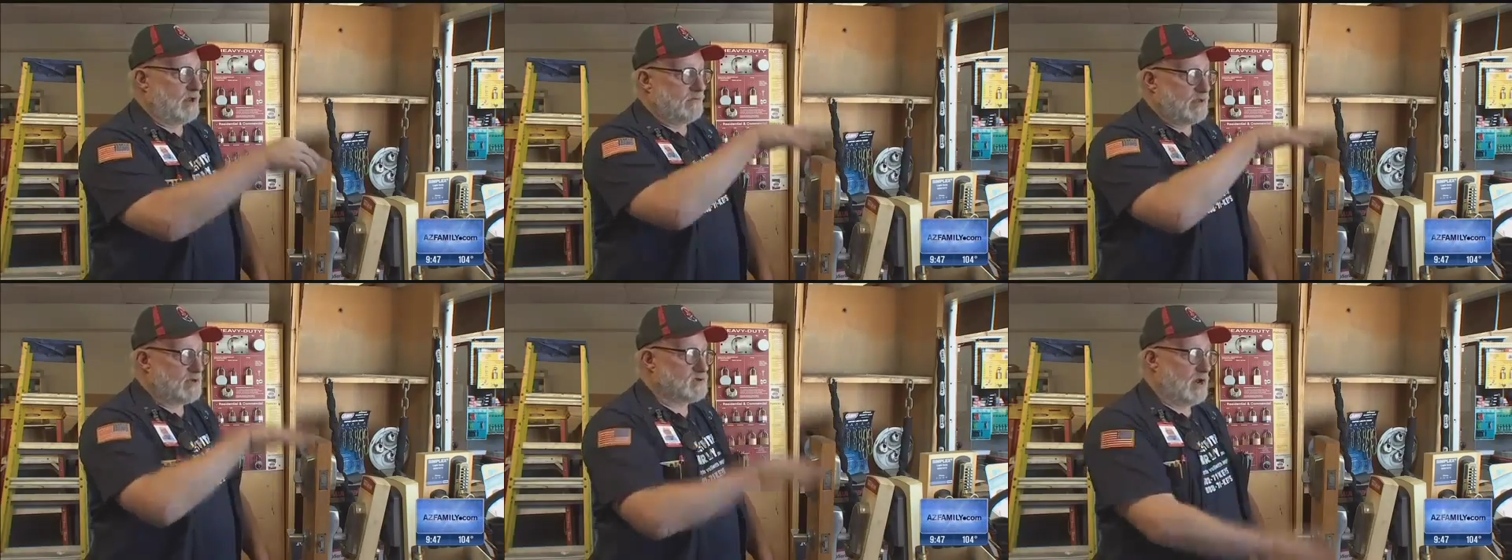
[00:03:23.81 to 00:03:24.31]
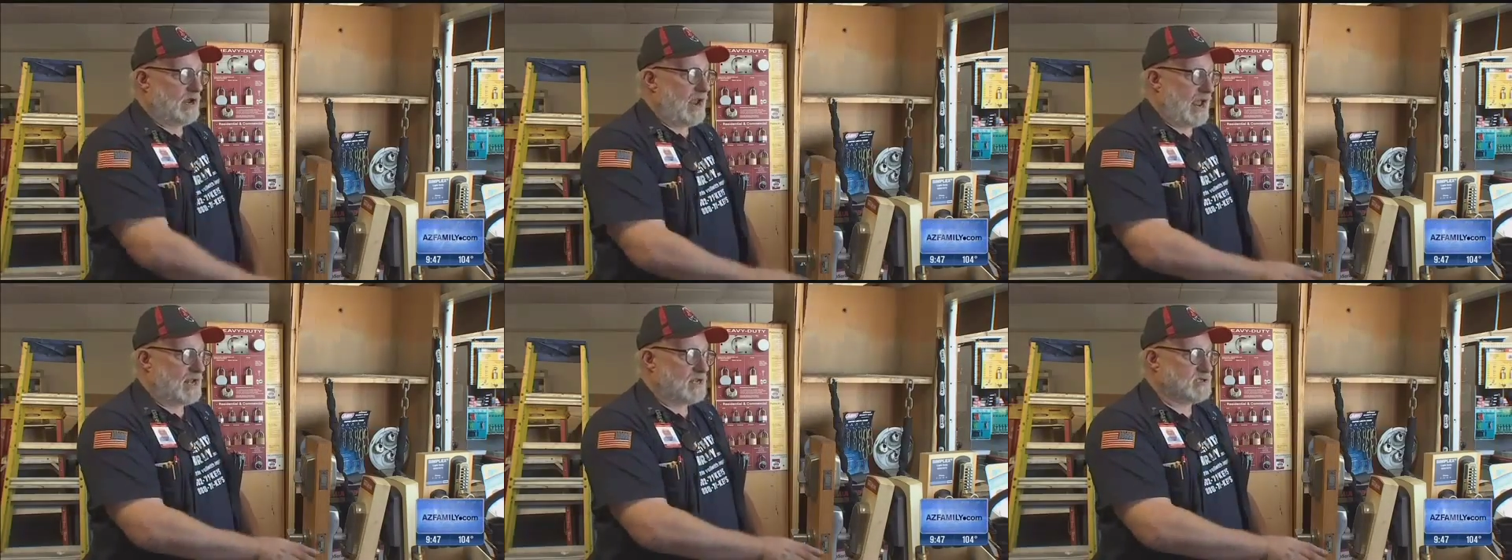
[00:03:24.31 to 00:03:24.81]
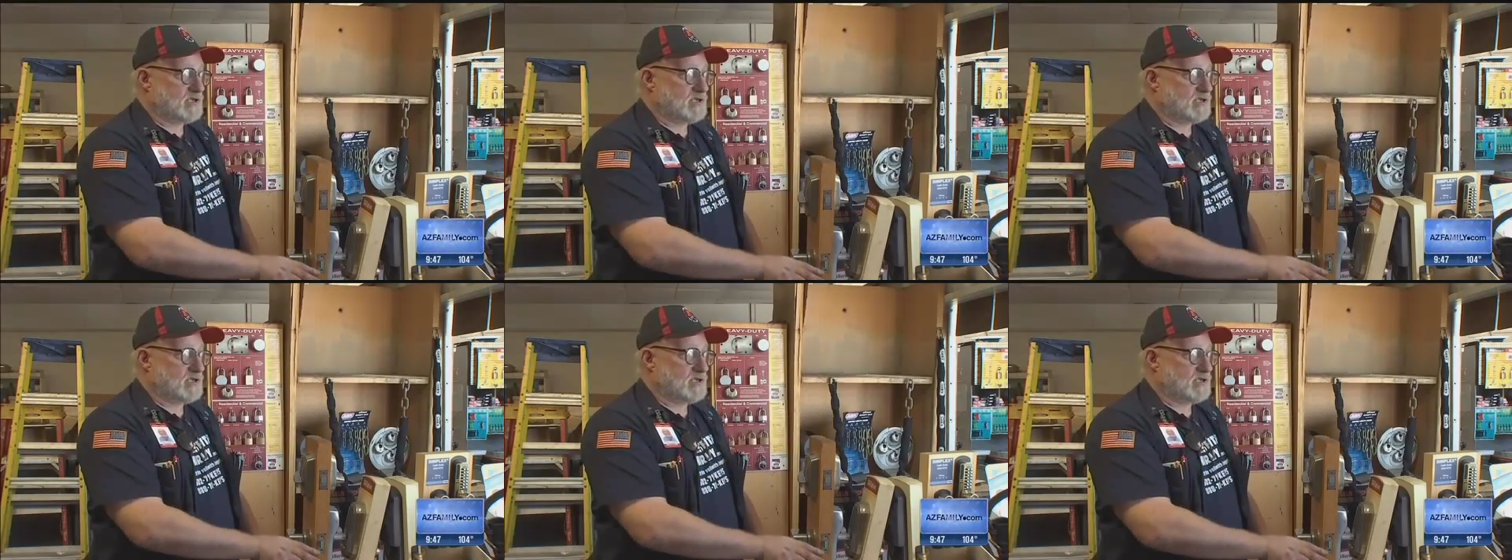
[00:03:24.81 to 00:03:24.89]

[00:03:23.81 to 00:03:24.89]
Then if they try to